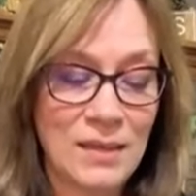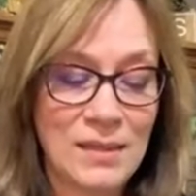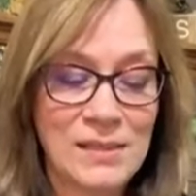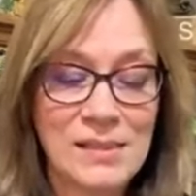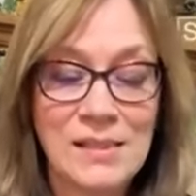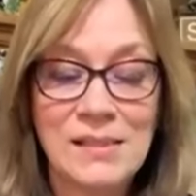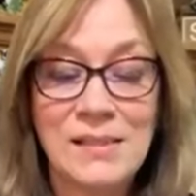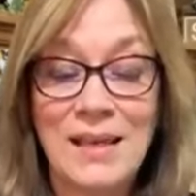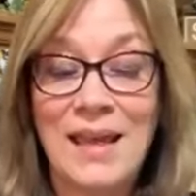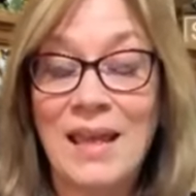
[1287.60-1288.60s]
this is
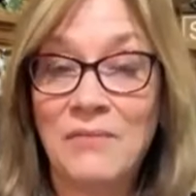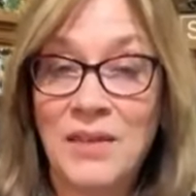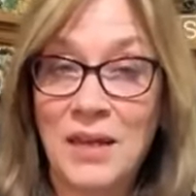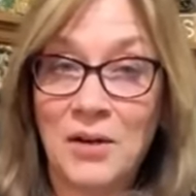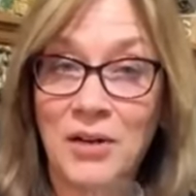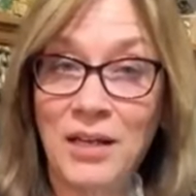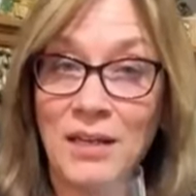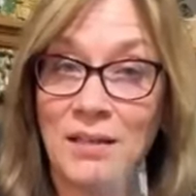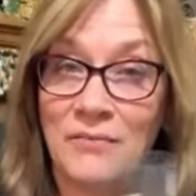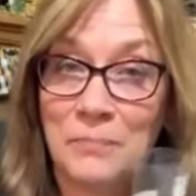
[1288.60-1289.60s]
the
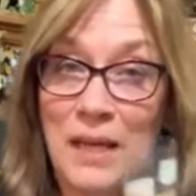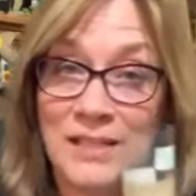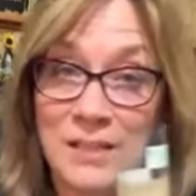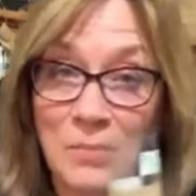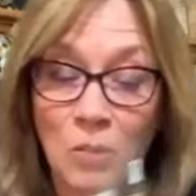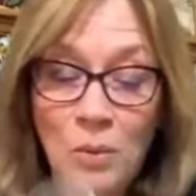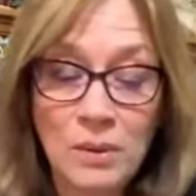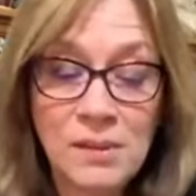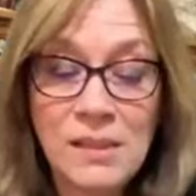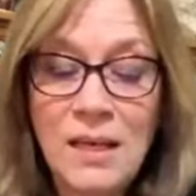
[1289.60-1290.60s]
Aviary by Tim
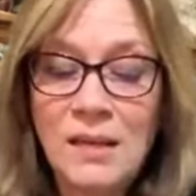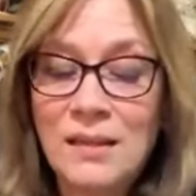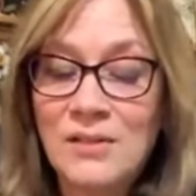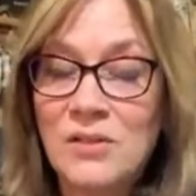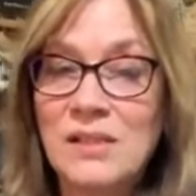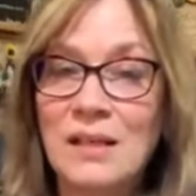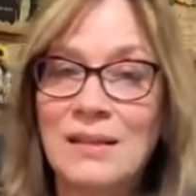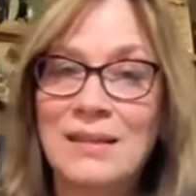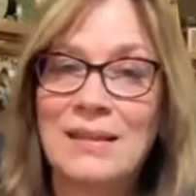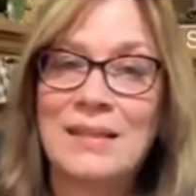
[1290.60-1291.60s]
Holtz. There's,
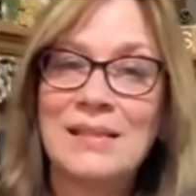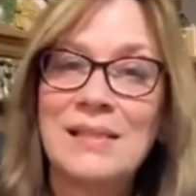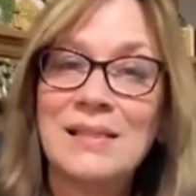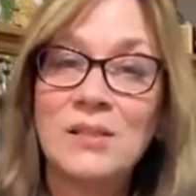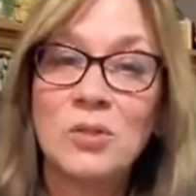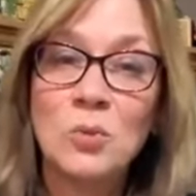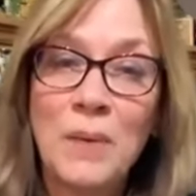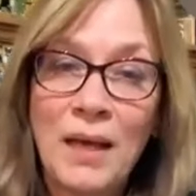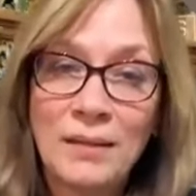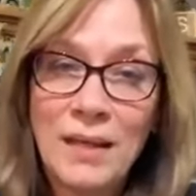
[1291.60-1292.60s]
this is a two
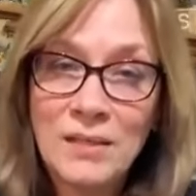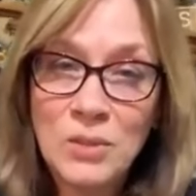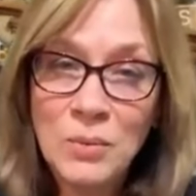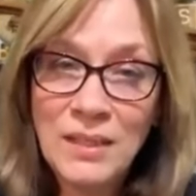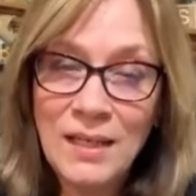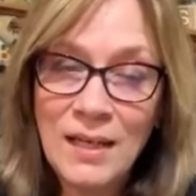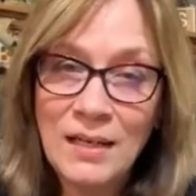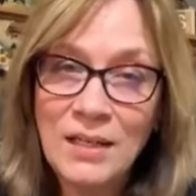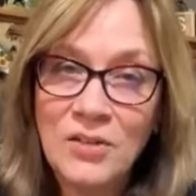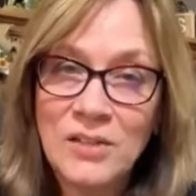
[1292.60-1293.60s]
pack that you would get
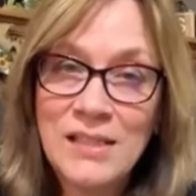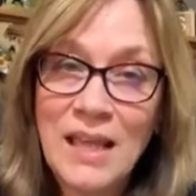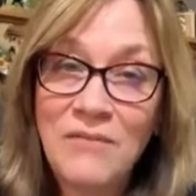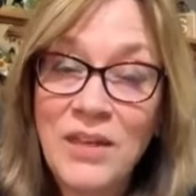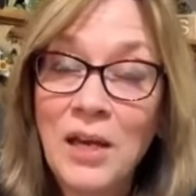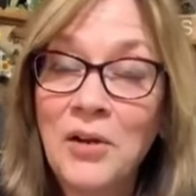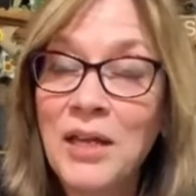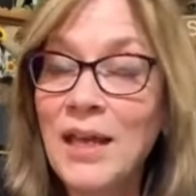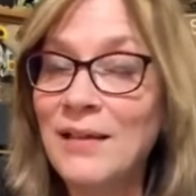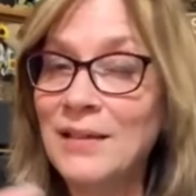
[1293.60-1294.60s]
on here. It's
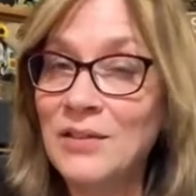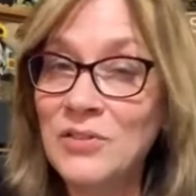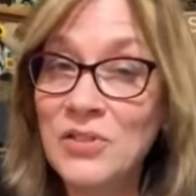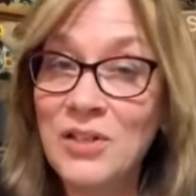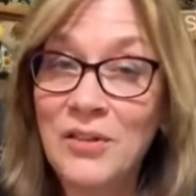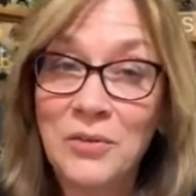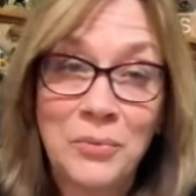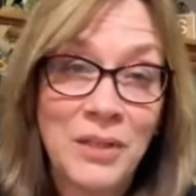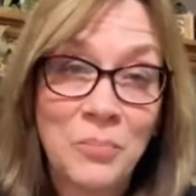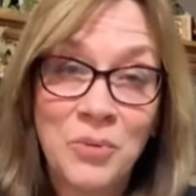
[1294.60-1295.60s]
Aviary and then there's another
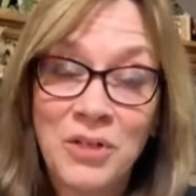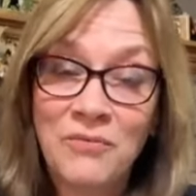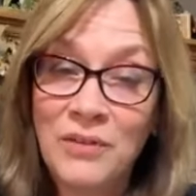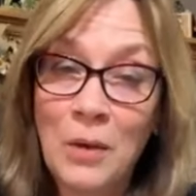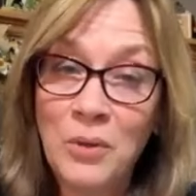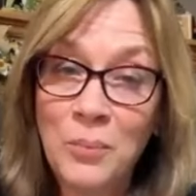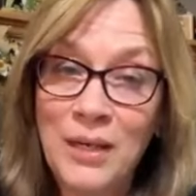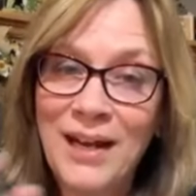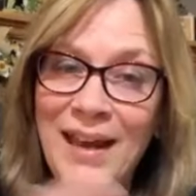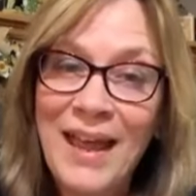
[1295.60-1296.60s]
really pretty flowered
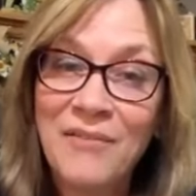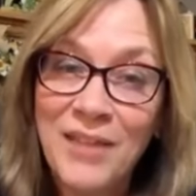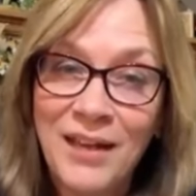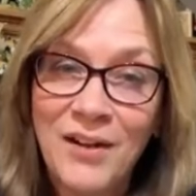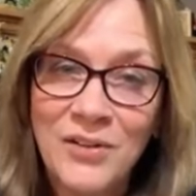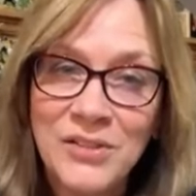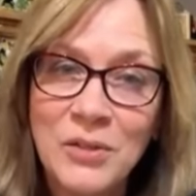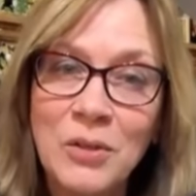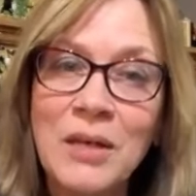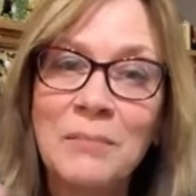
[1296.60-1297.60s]
one. I have that
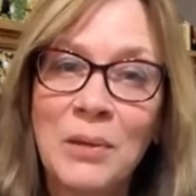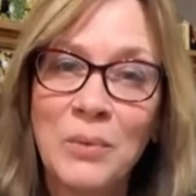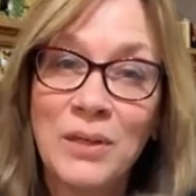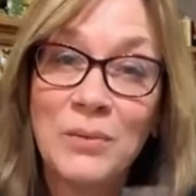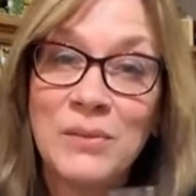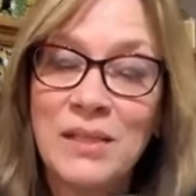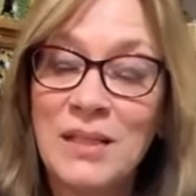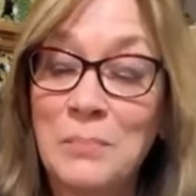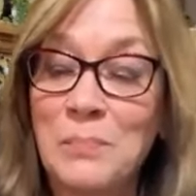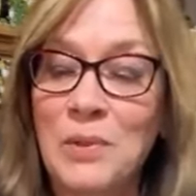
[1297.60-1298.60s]
also, but we're
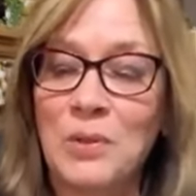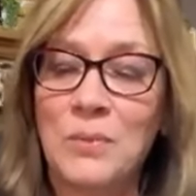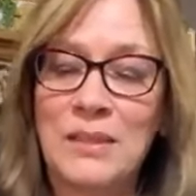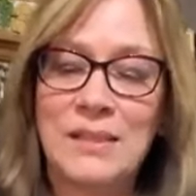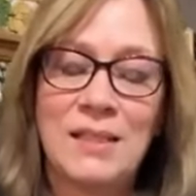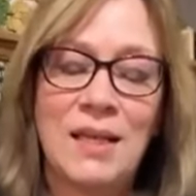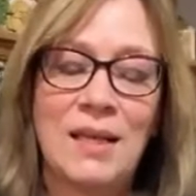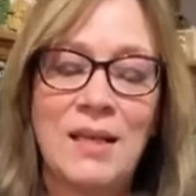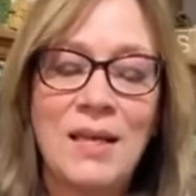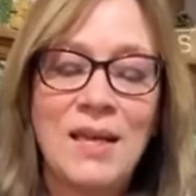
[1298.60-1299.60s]
using the bird one
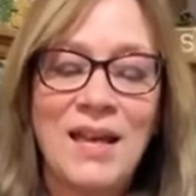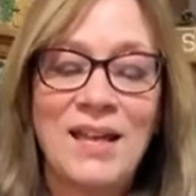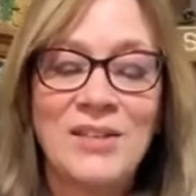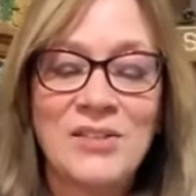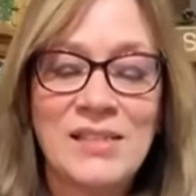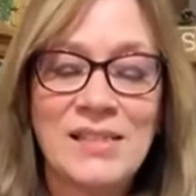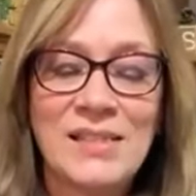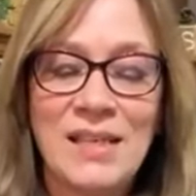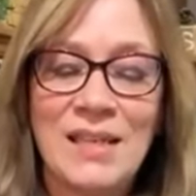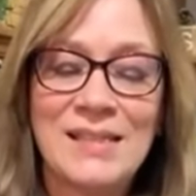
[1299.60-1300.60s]
today. And you'll
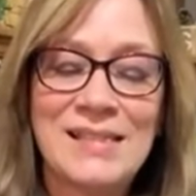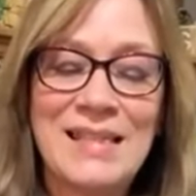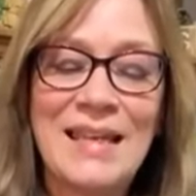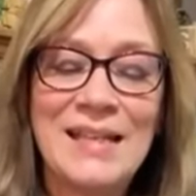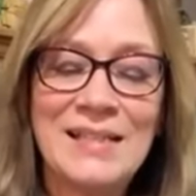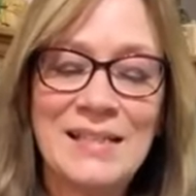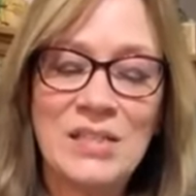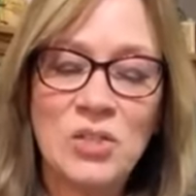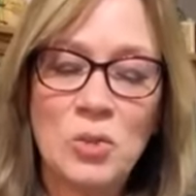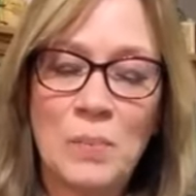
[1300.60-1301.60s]
see, it's like a
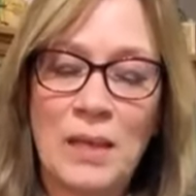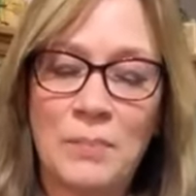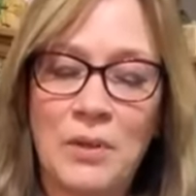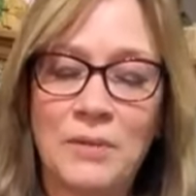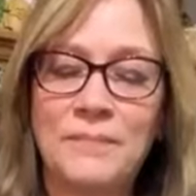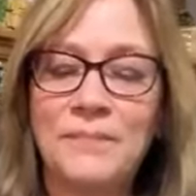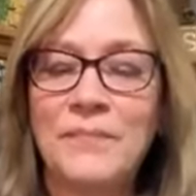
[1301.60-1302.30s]
tissue paper.